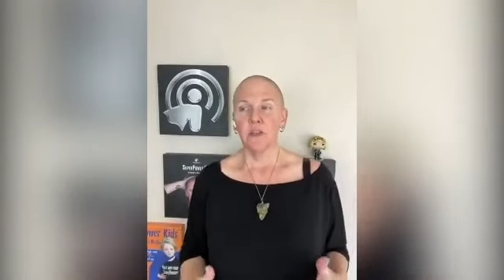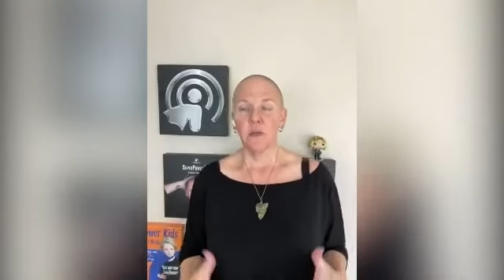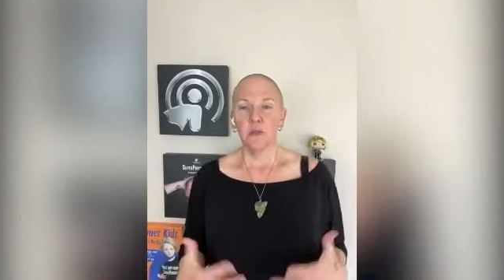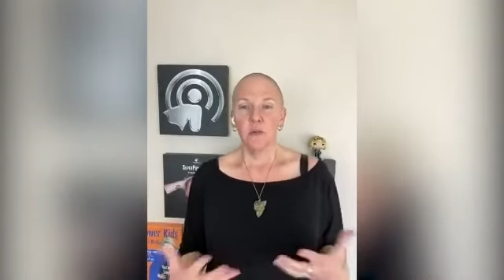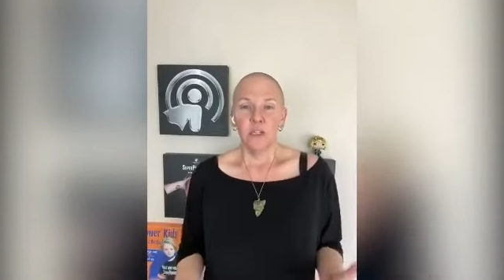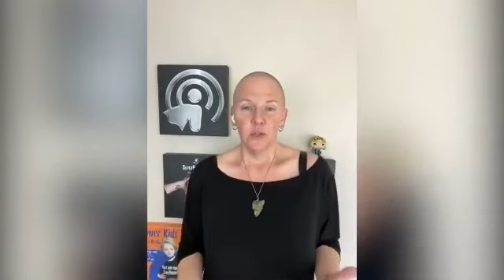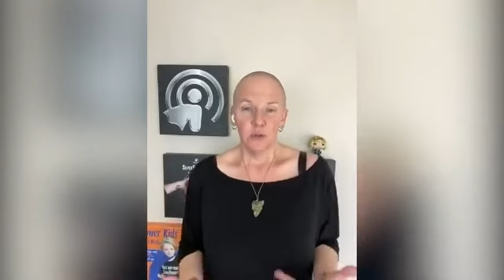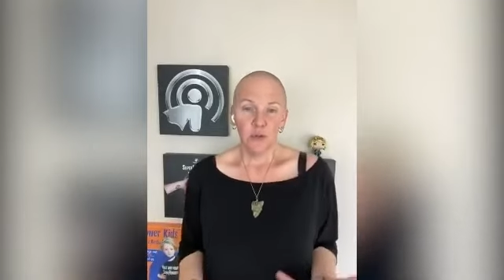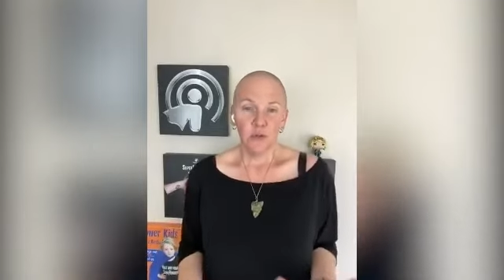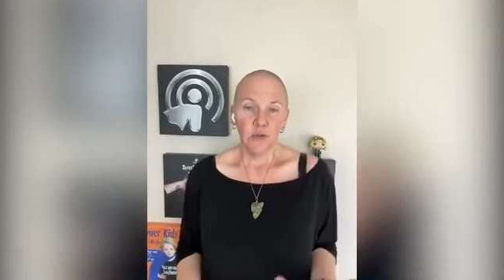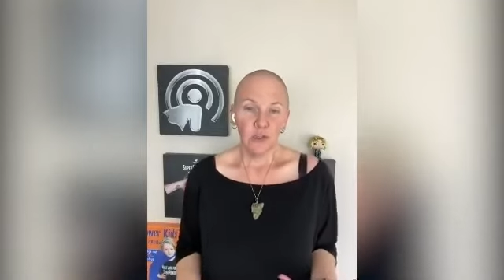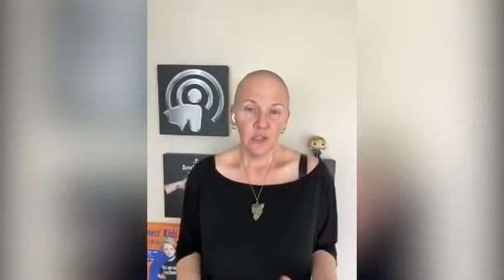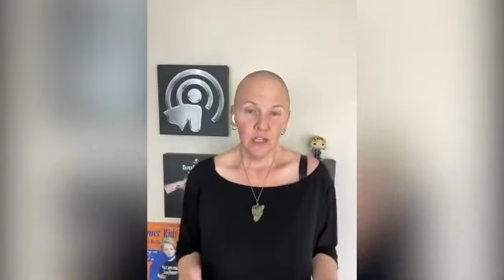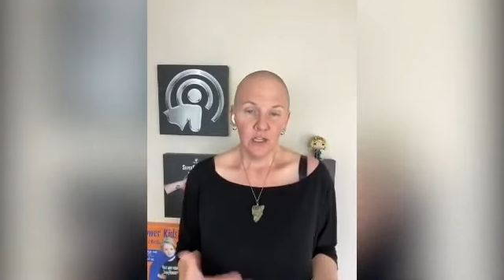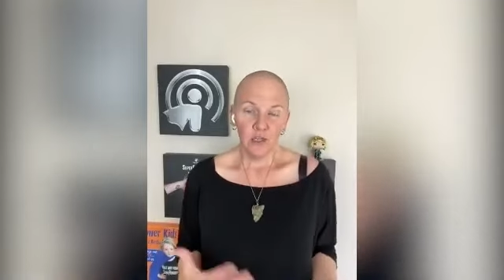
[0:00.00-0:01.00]
So
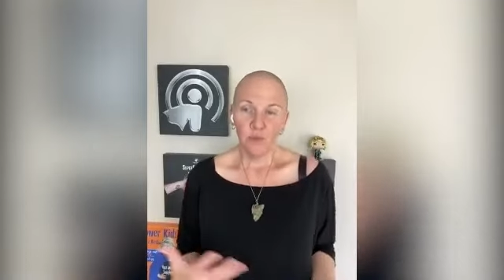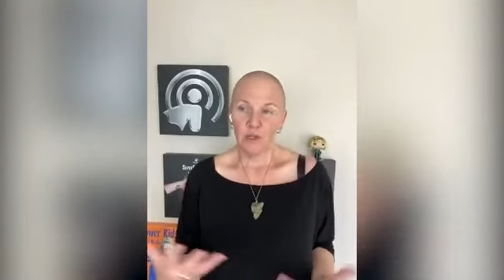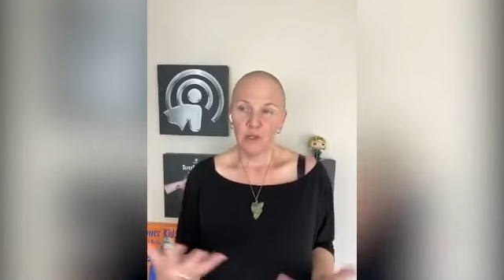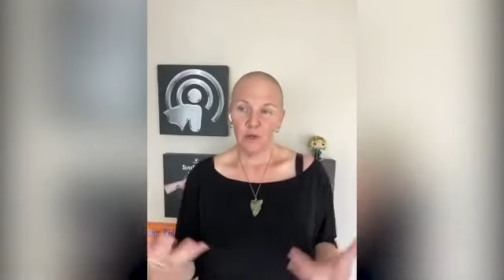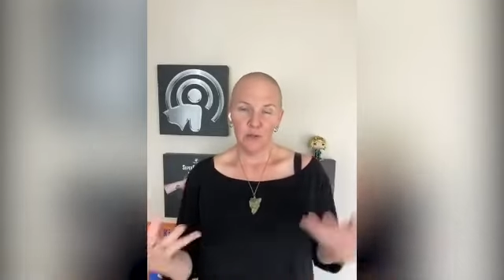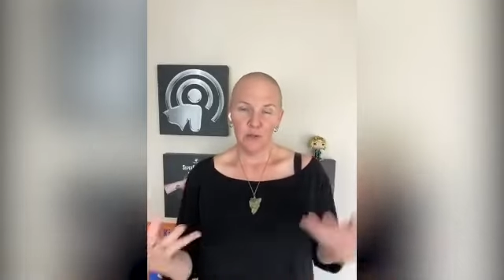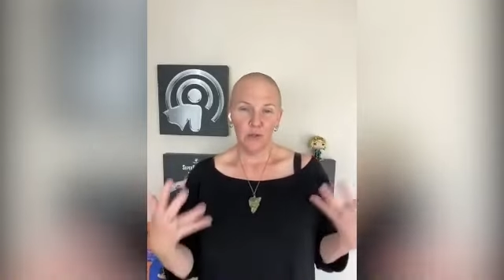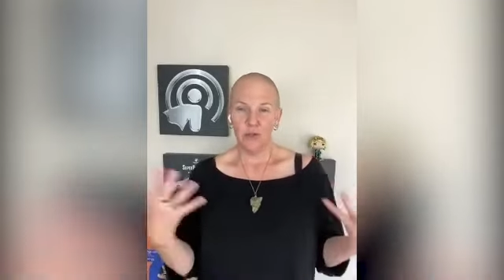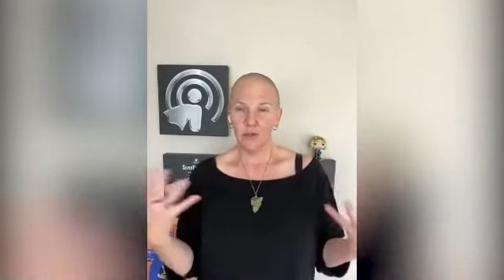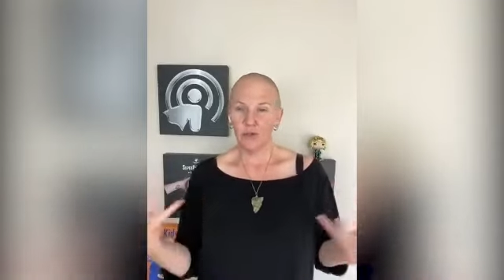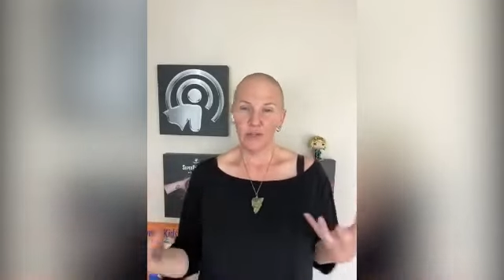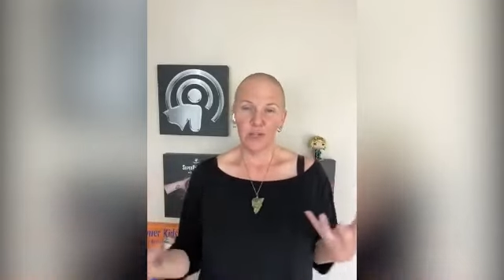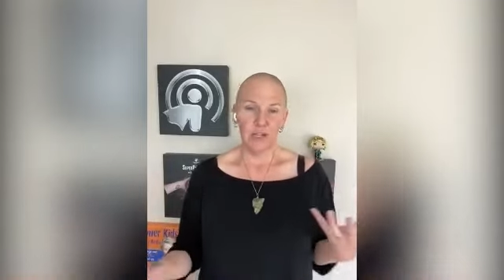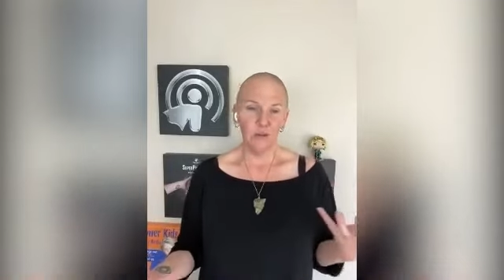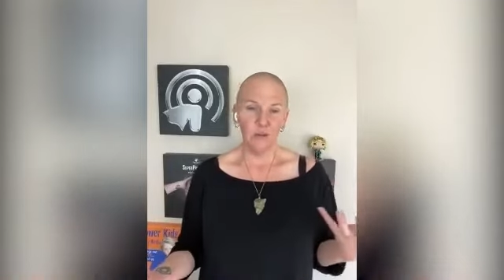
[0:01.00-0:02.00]
internally, as we're
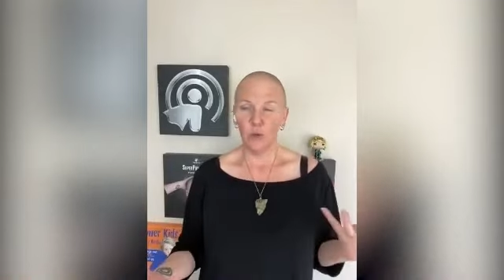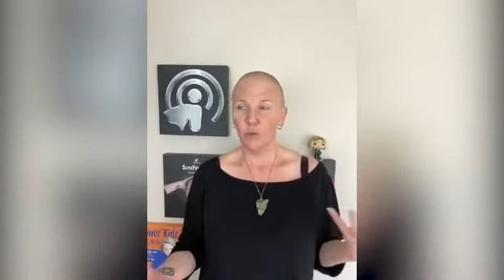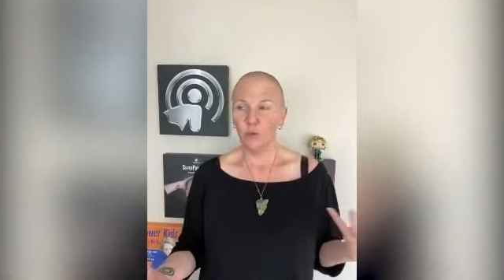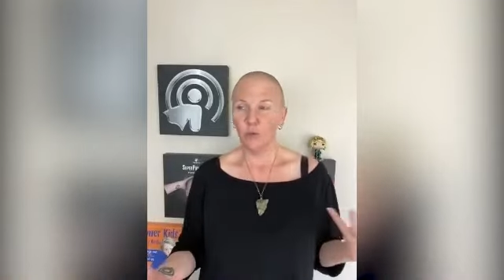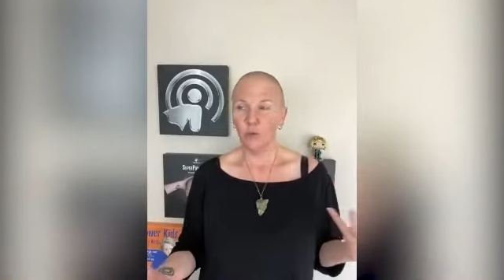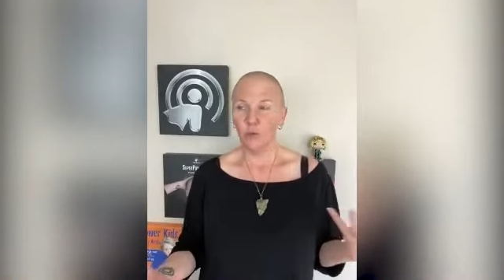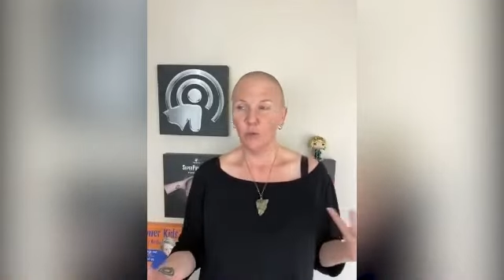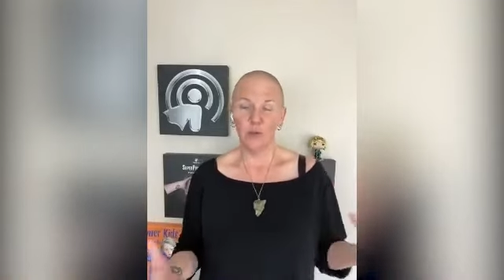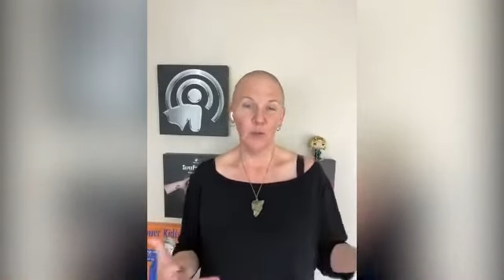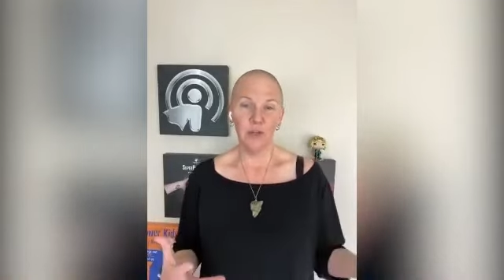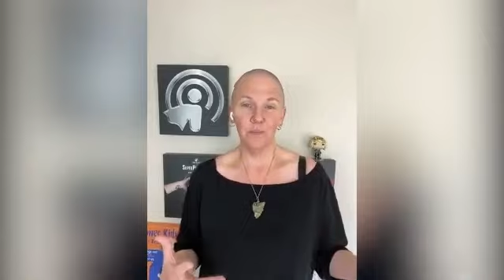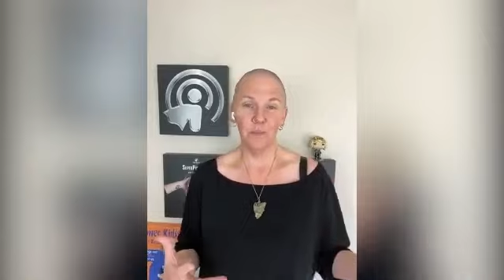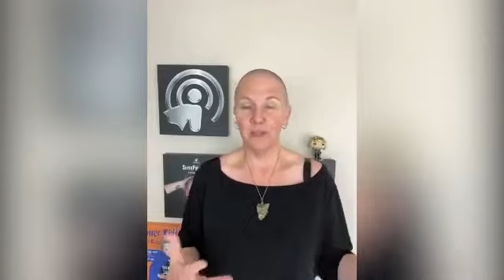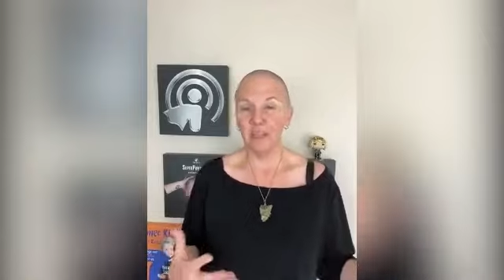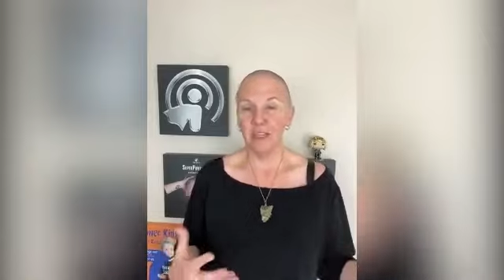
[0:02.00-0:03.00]
learning what
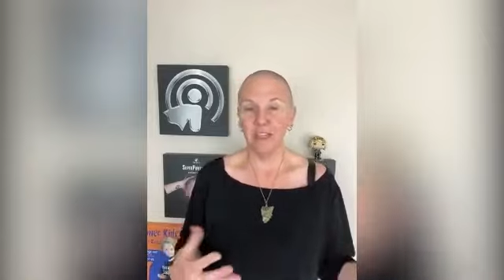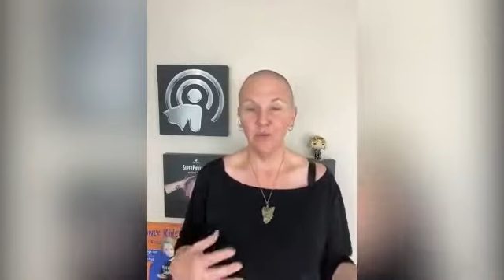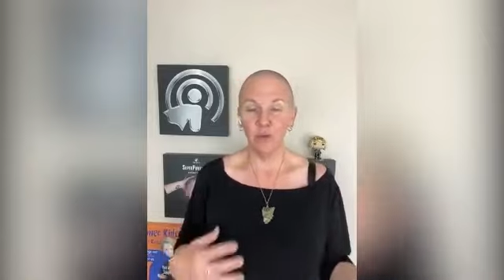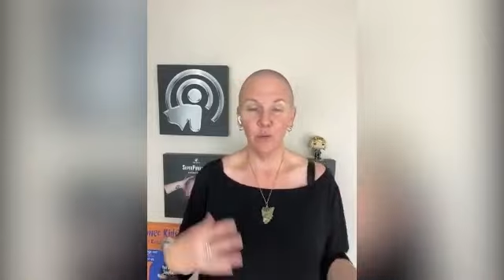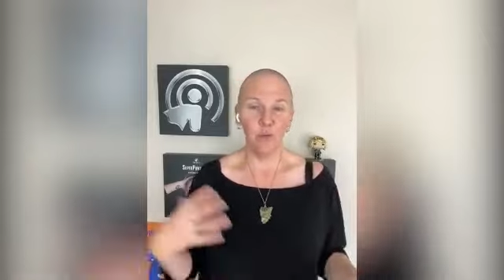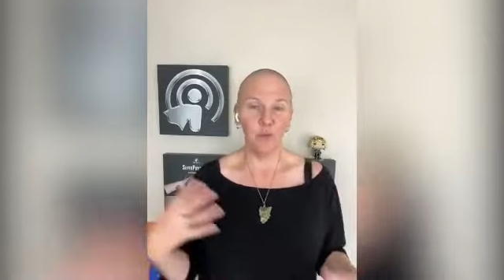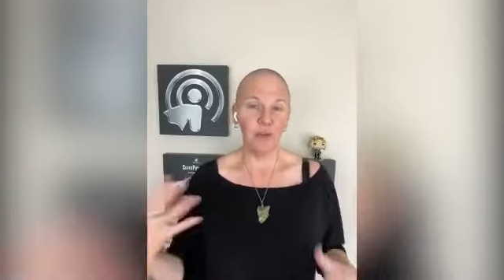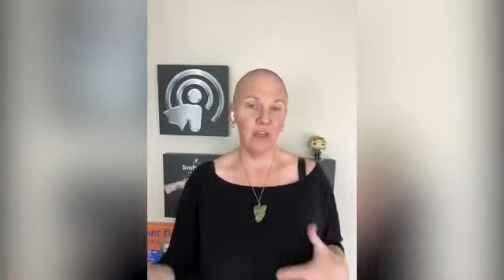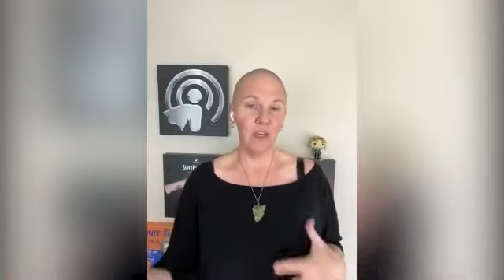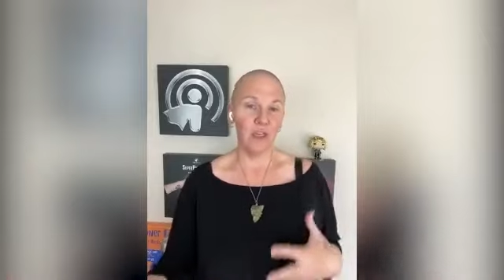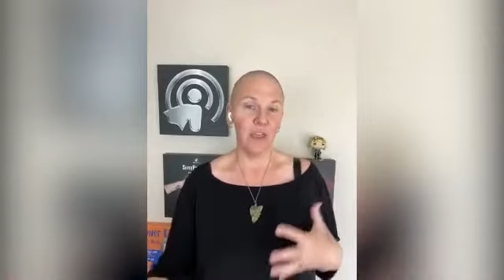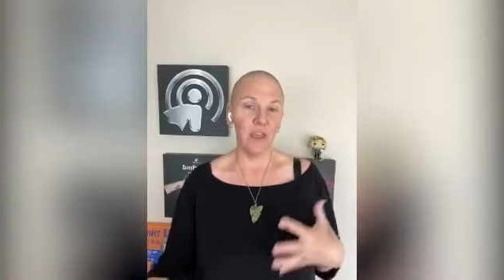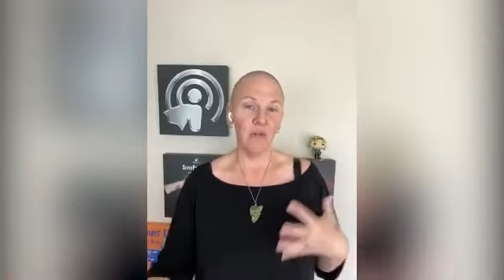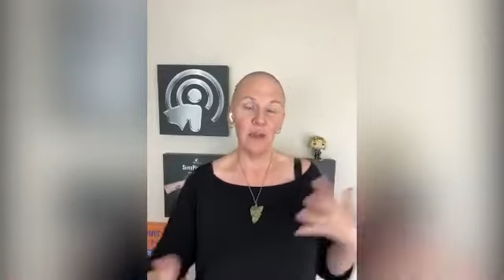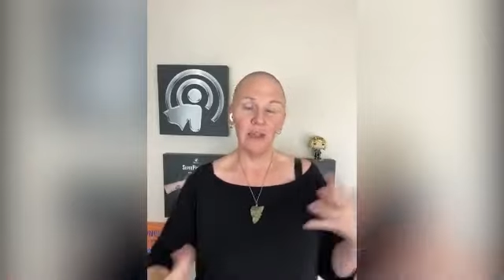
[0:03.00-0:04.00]
we want to believe,
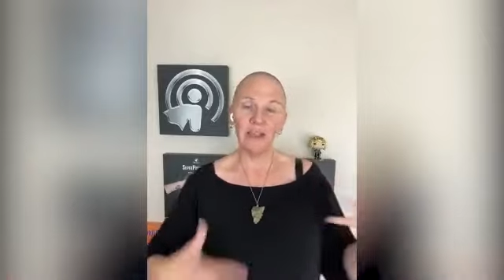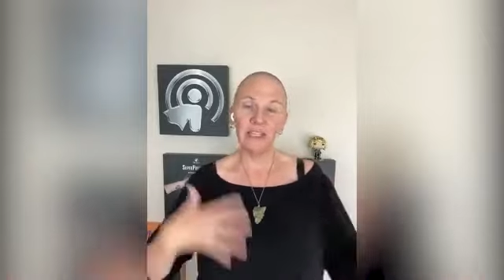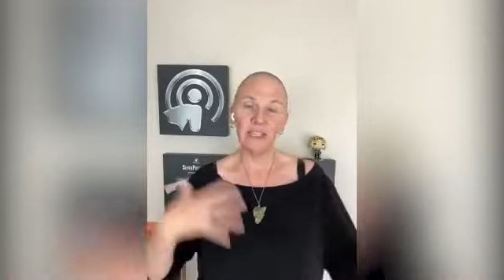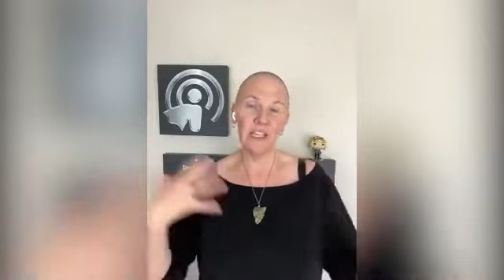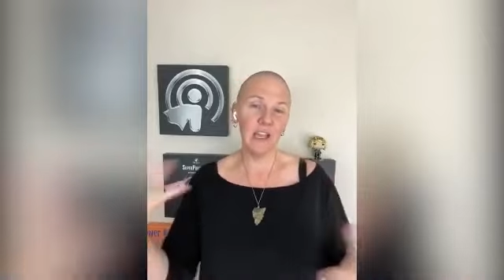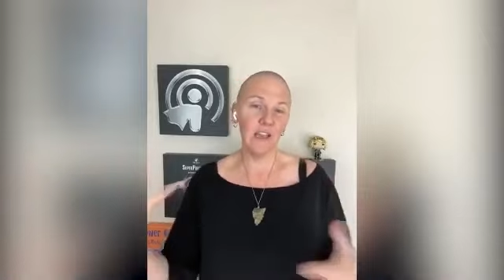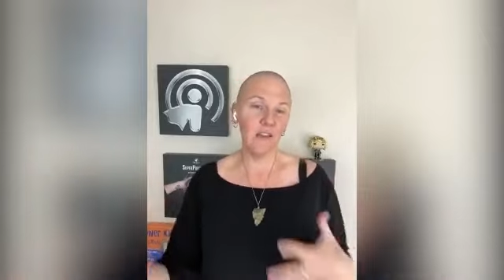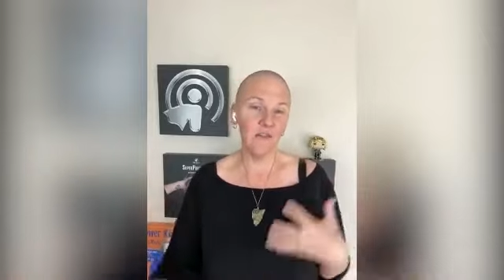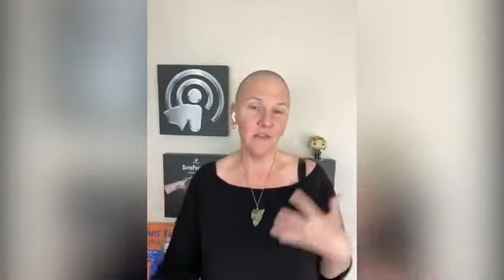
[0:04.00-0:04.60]
what we want to think, right?